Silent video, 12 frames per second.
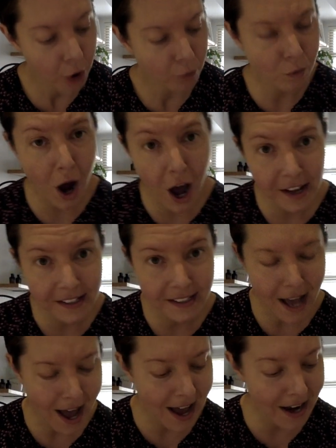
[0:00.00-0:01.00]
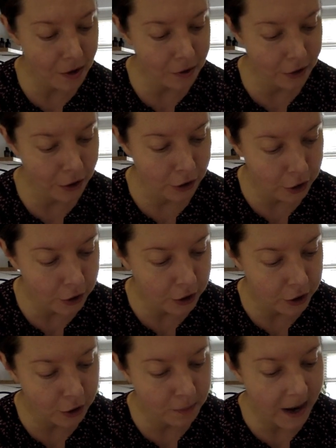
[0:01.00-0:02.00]
"Roz, I order you to
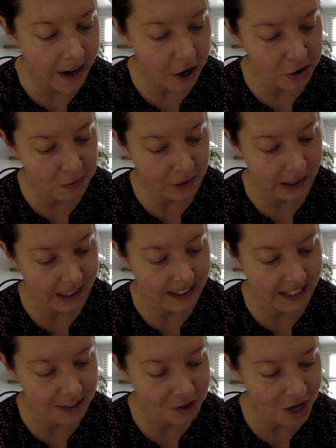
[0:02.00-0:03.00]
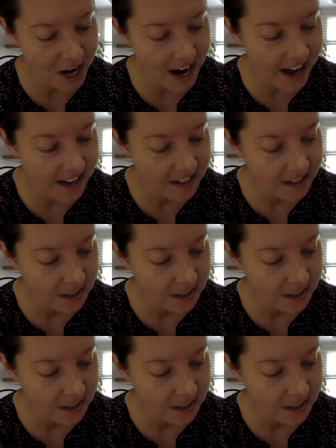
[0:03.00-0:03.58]
do my homework," said Jaya.